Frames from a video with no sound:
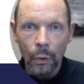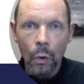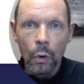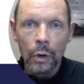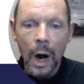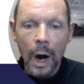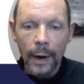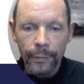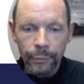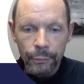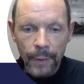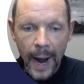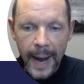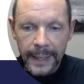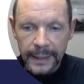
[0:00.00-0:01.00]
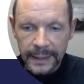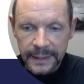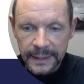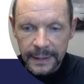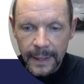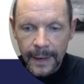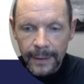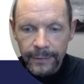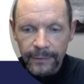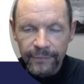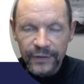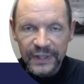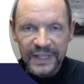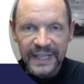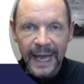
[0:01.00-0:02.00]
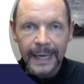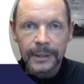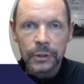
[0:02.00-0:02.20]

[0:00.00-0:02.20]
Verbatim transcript: or arthritis. The facet